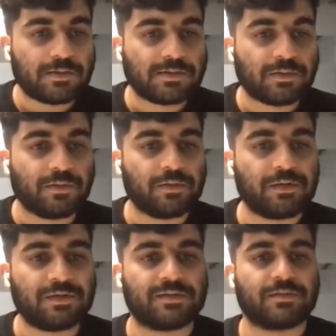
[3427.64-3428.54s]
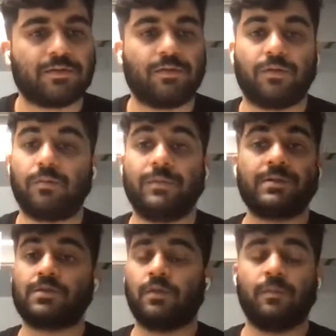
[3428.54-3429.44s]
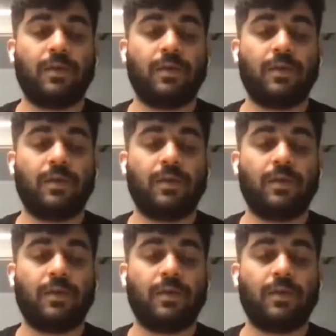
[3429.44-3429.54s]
So this could